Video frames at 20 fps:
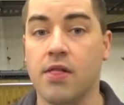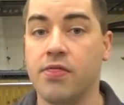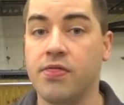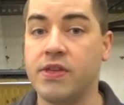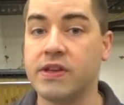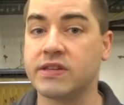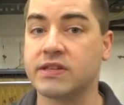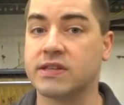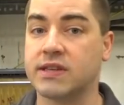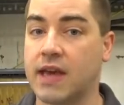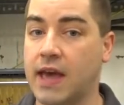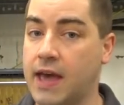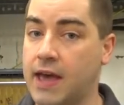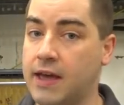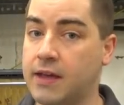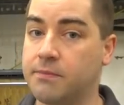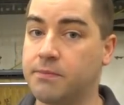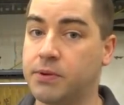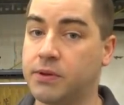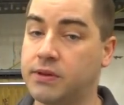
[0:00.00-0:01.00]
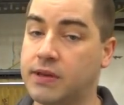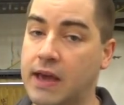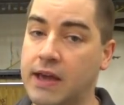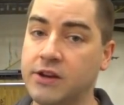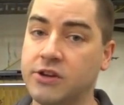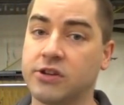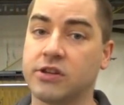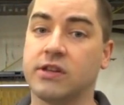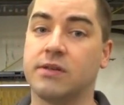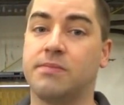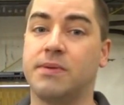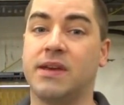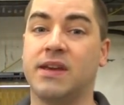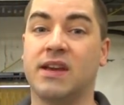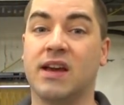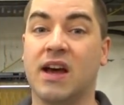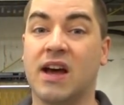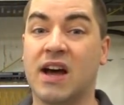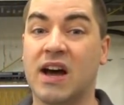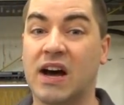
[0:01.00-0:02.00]
this can potentially
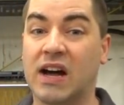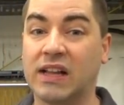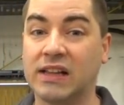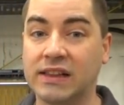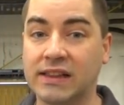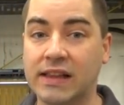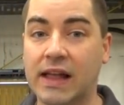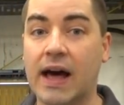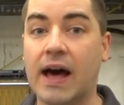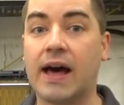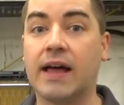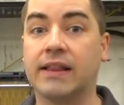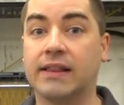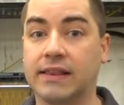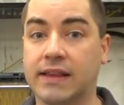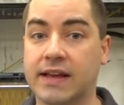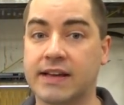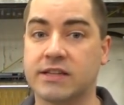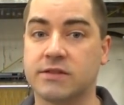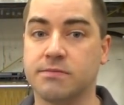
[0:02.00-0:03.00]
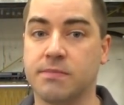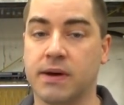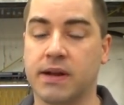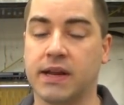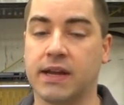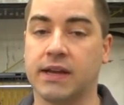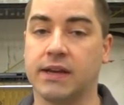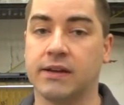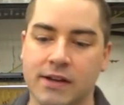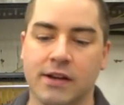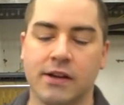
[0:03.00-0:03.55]
be a lot less money.